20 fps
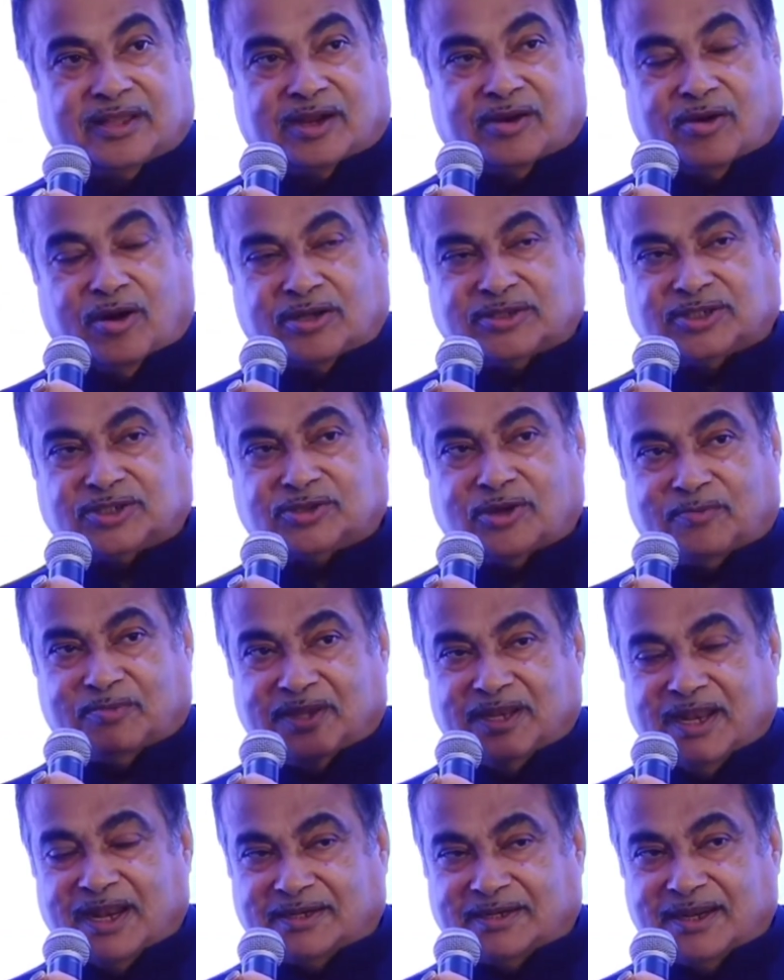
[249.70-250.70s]
The cost
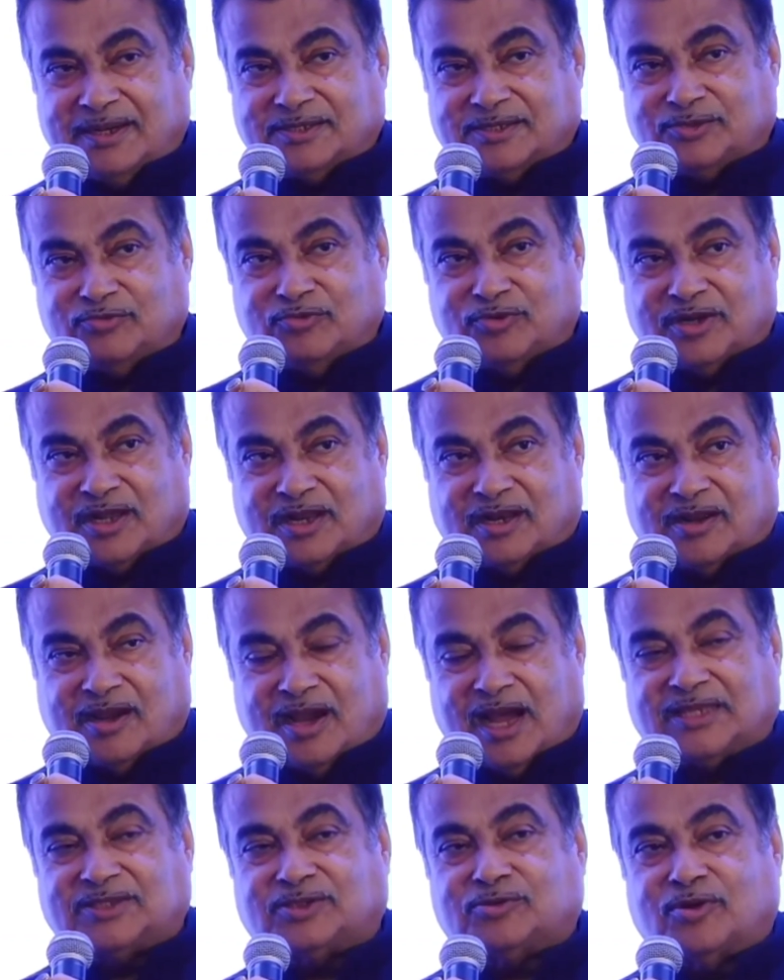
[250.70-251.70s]
of electric scooter,
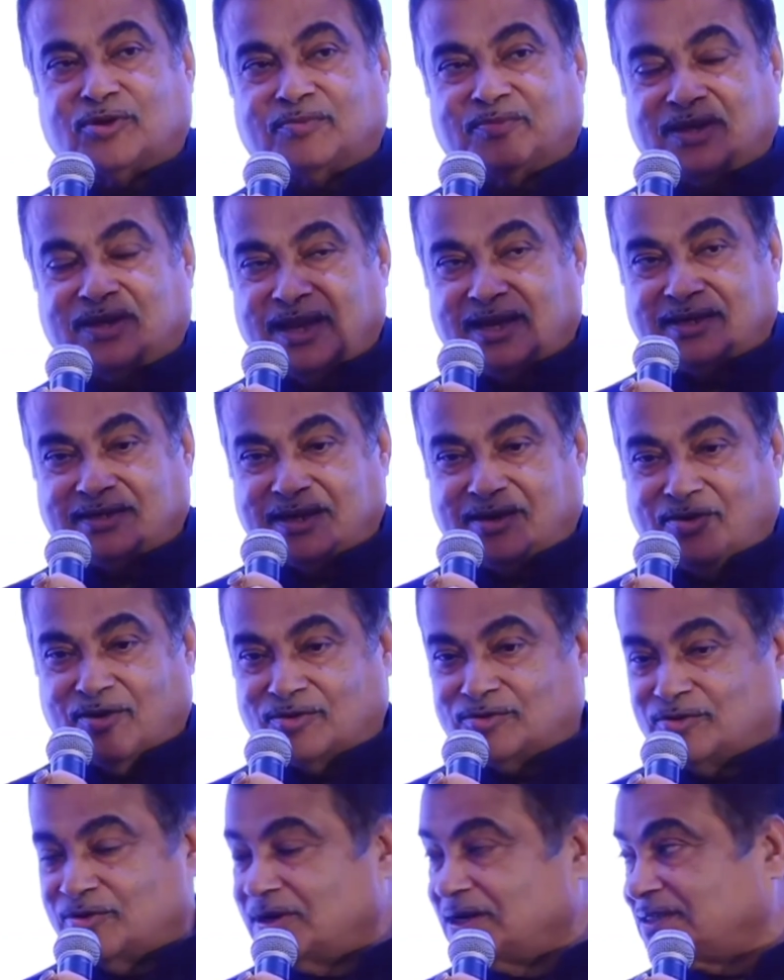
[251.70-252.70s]
cost of
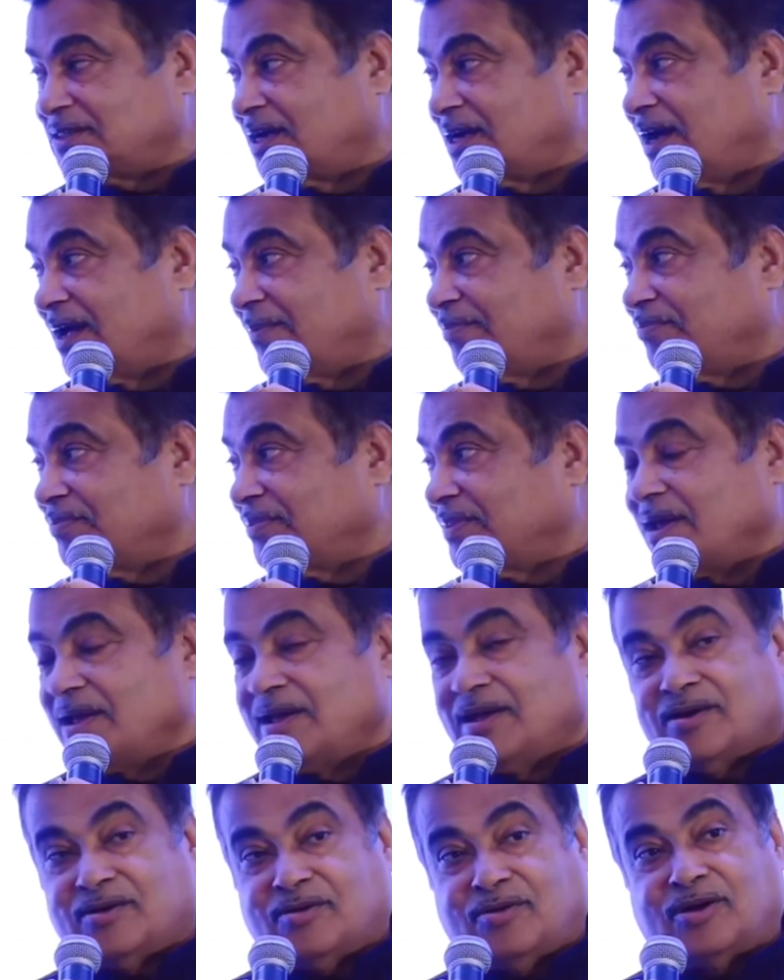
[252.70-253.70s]
electric auto rickshaw,
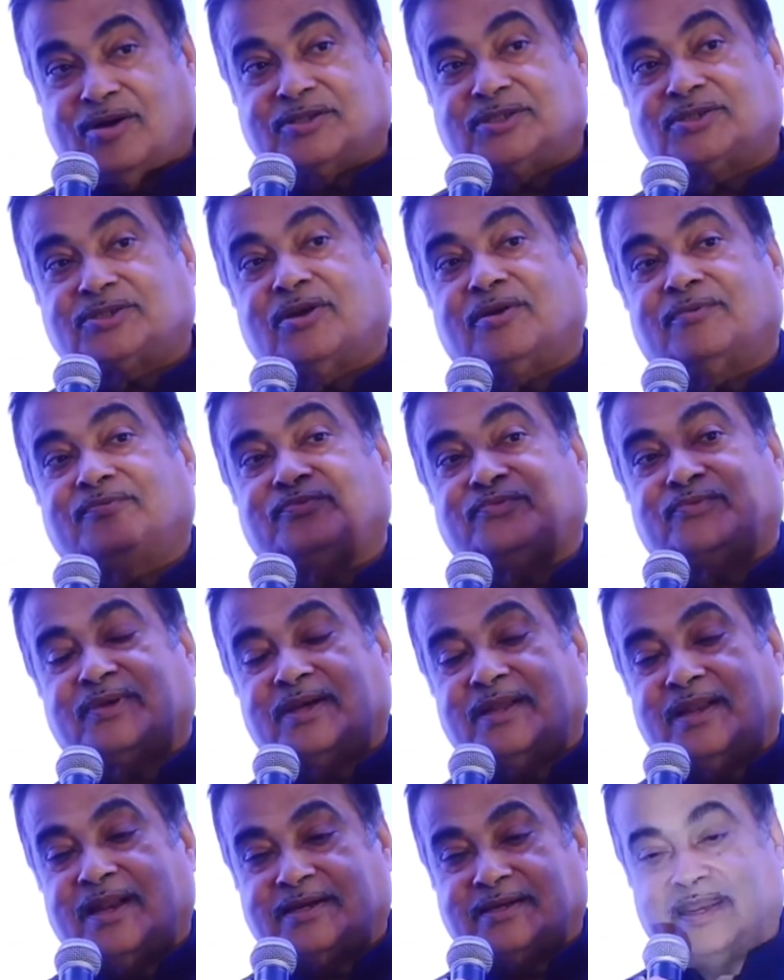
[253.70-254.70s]
cost of
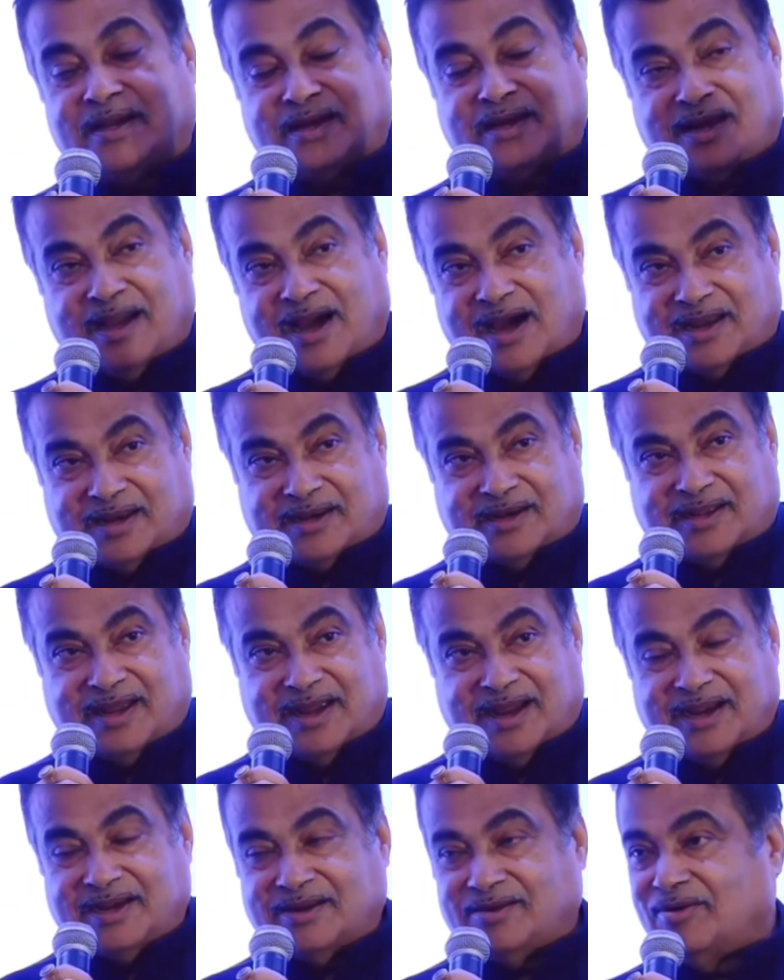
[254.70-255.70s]
electric
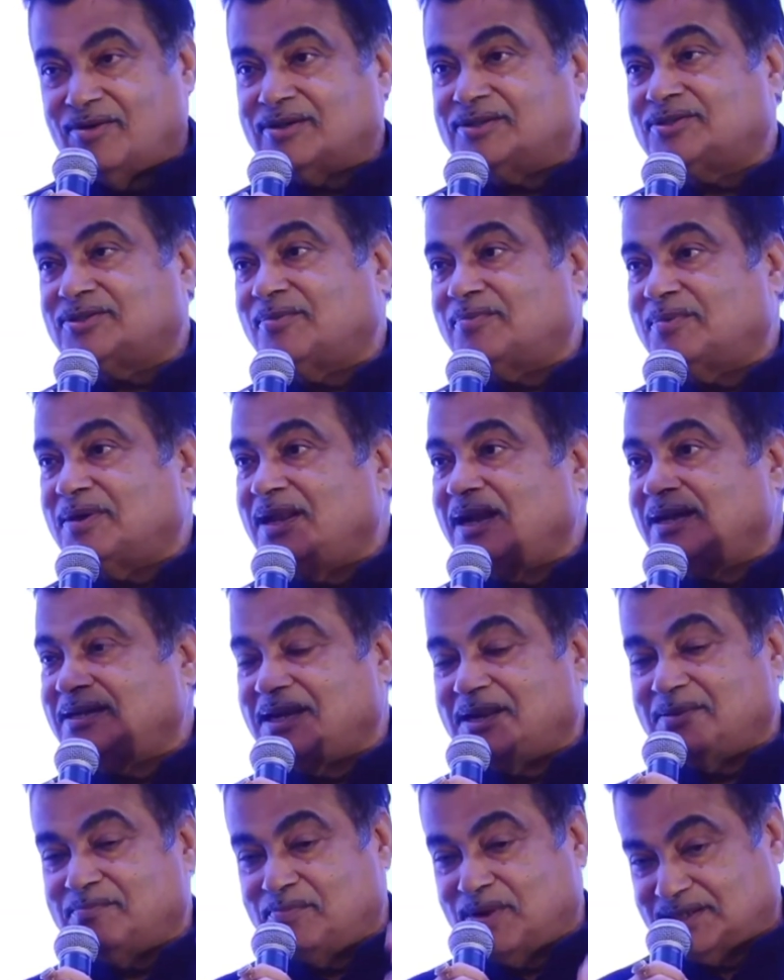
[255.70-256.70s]
car, and cost of
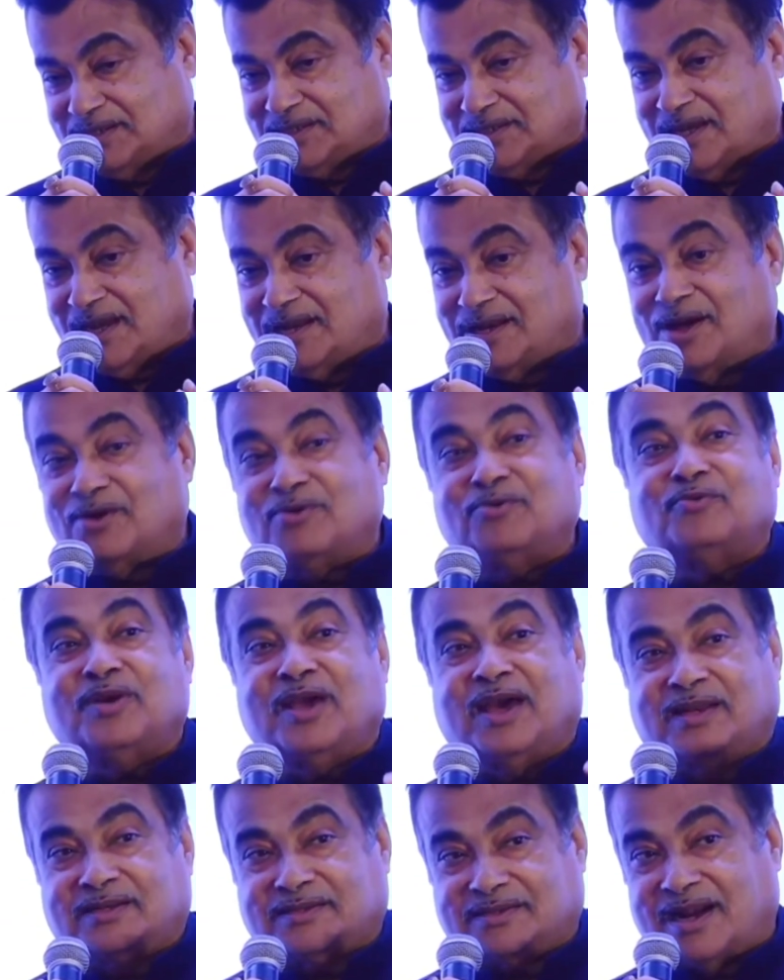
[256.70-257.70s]
electric bus, and now
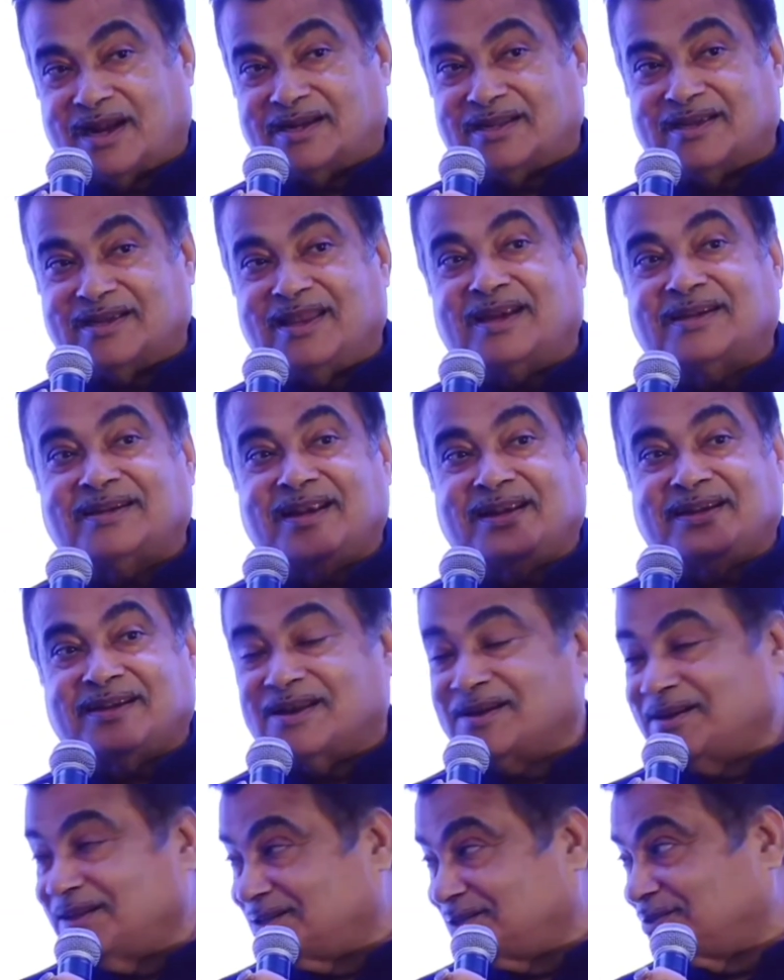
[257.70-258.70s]
we are starting
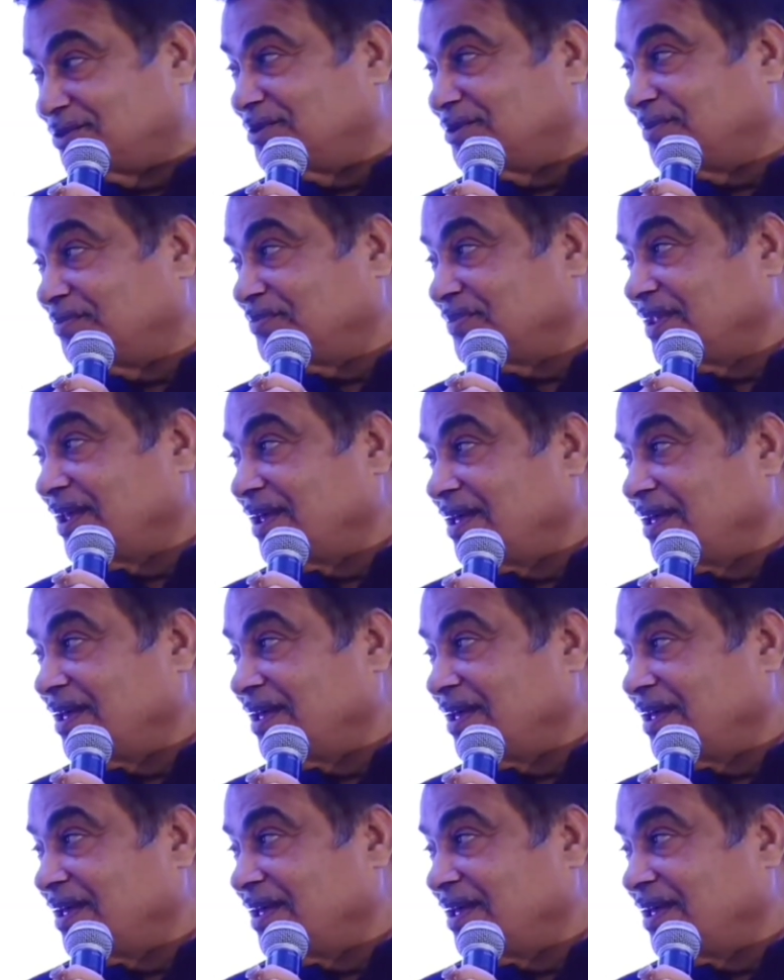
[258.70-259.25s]
electric truck also.